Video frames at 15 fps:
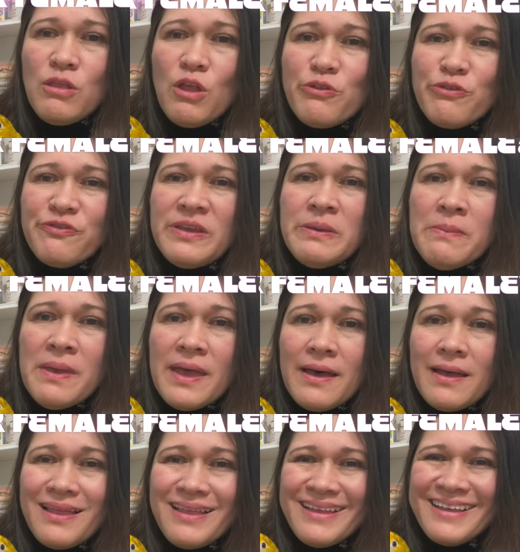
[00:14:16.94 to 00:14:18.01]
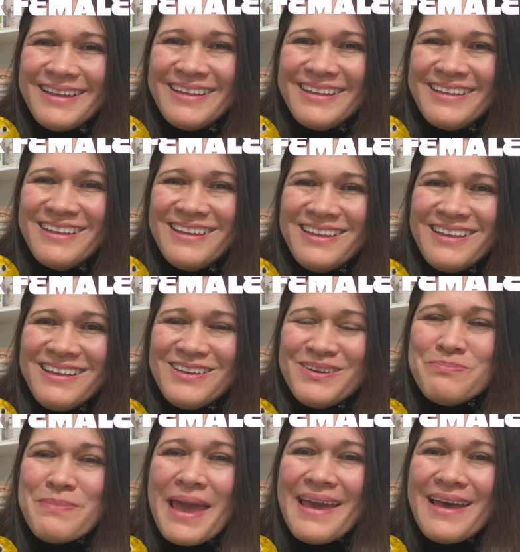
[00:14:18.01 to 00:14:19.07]
or female?
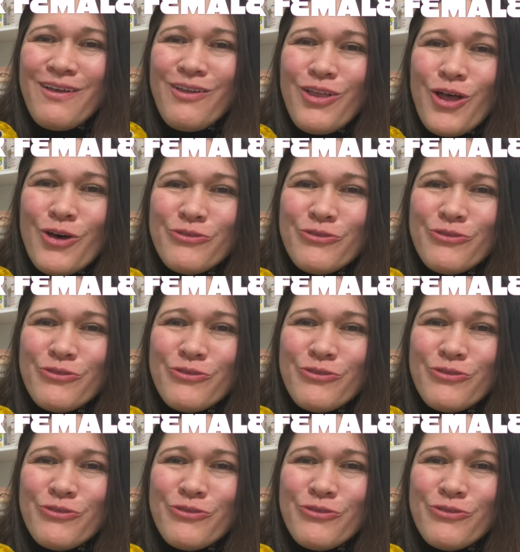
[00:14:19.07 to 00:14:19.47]
Male or